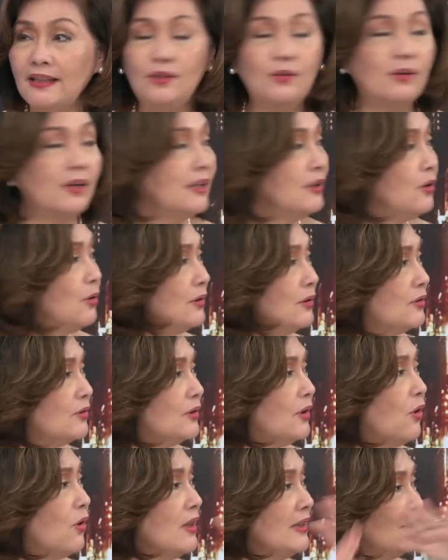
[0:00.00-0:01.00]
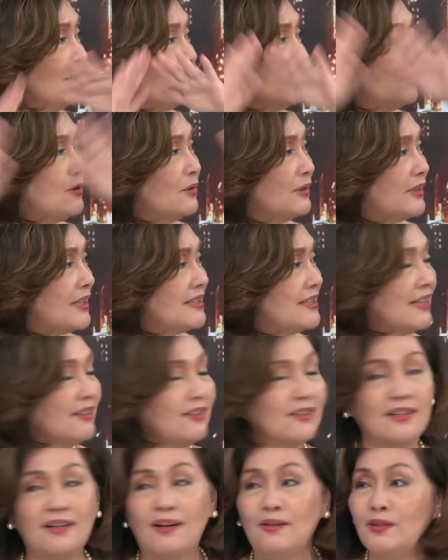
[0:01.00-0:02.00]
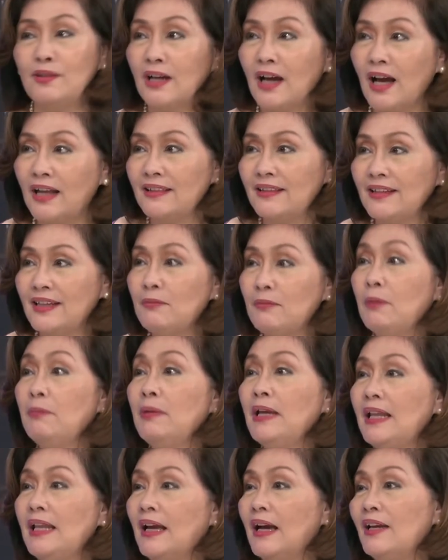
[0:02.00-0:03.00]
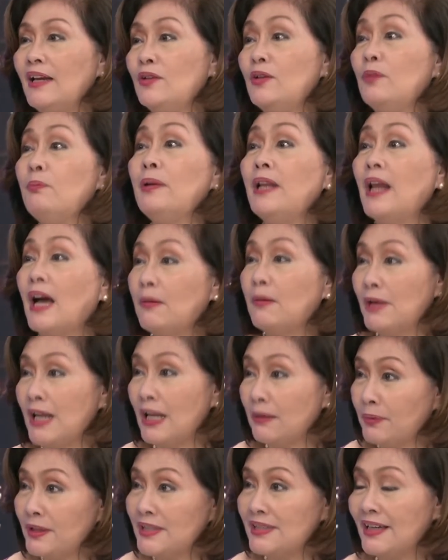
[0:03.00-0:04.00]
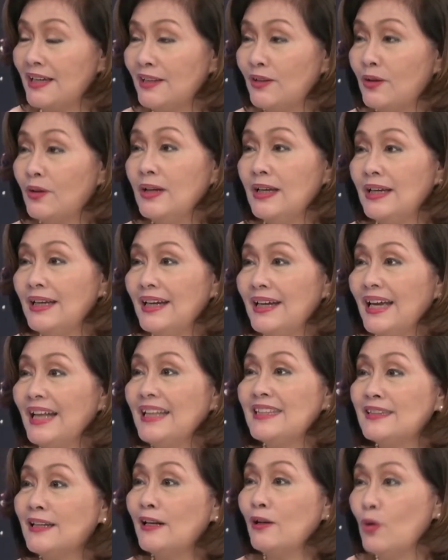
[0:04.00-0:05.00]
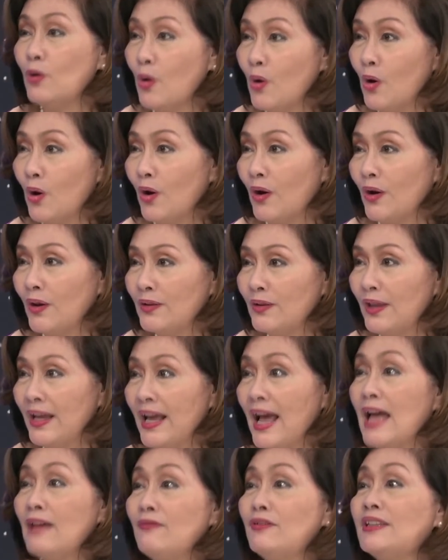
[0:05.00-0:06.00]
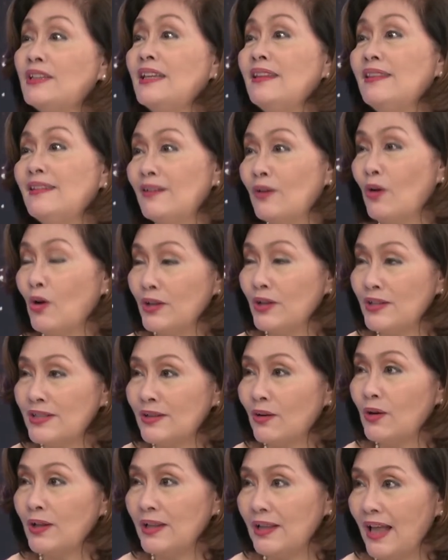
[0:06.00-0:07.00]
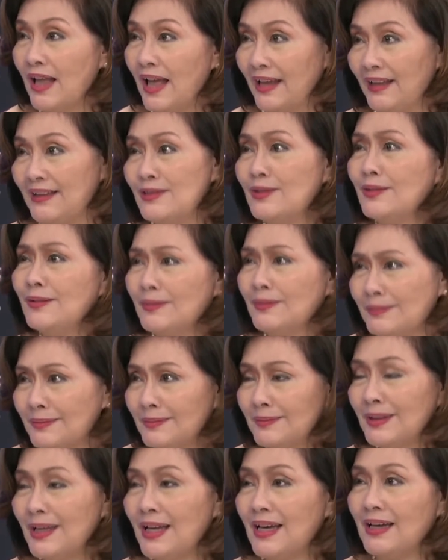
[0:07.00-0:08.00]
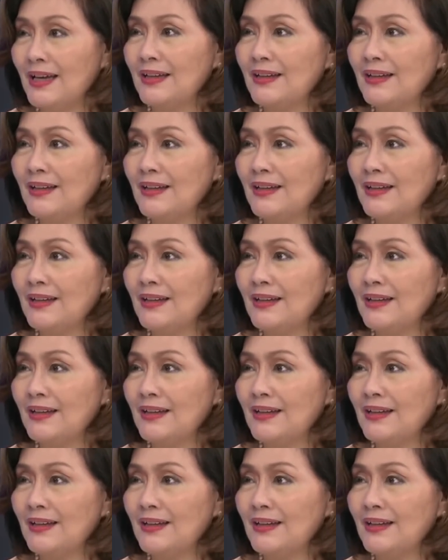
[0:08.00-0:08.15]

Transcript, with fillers: Okay. You can go to the, all the consulta centers around the country. Mamili kayo ng pinakamalapit sa inyo. It's the law. They have it in their on, online. I so, wish there was yeah.